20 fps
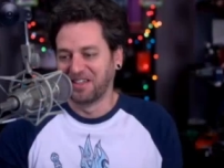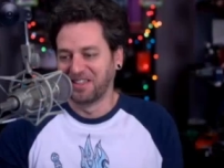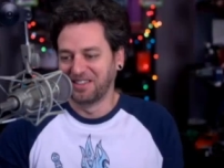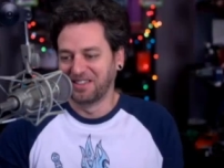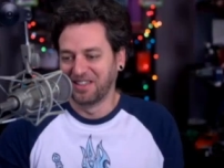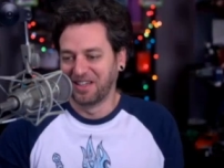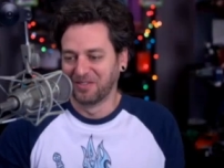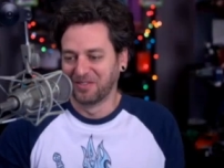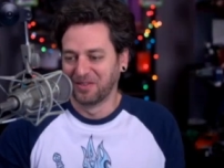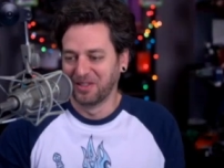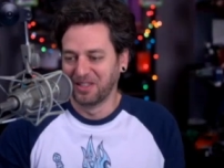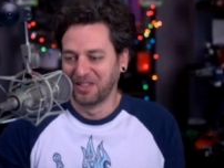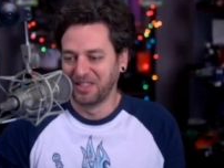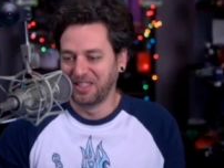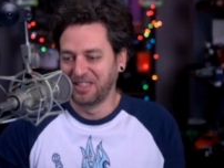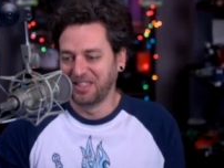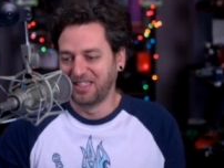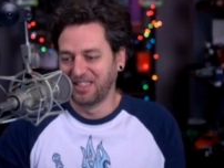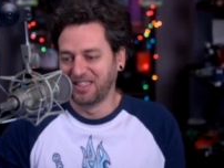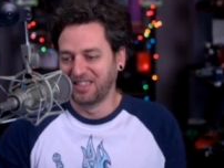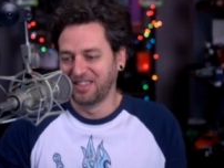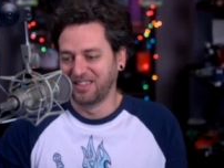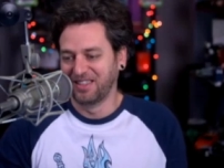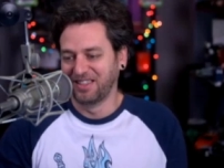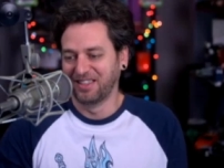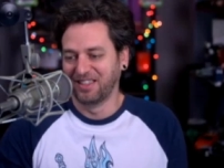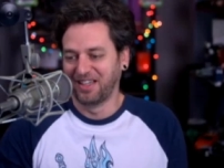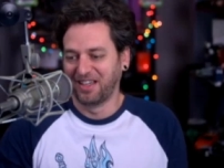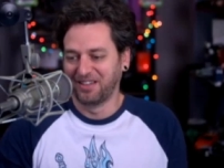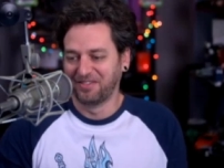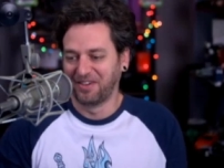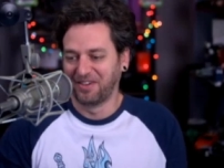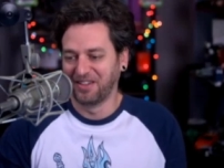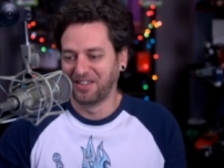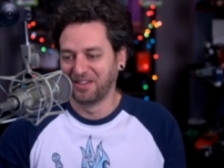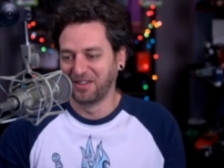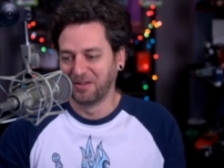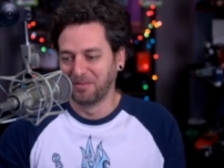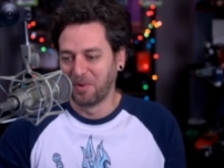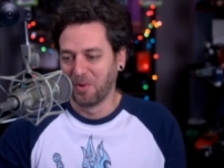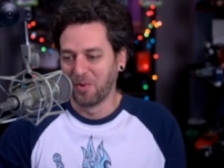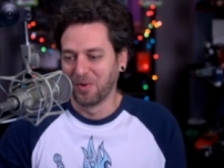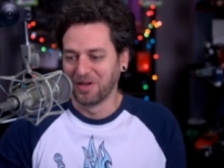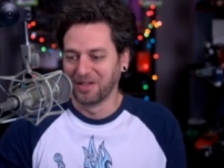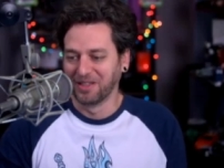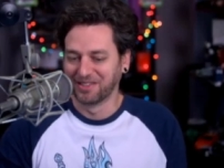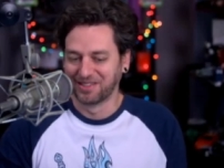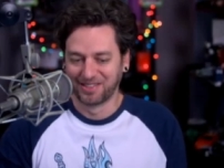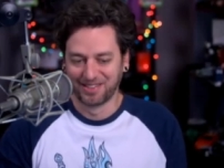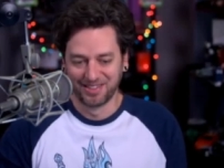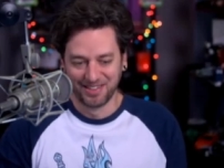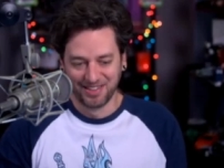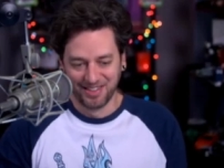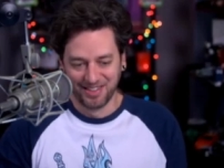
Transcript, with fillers: I, I really it, it, I find it laborious.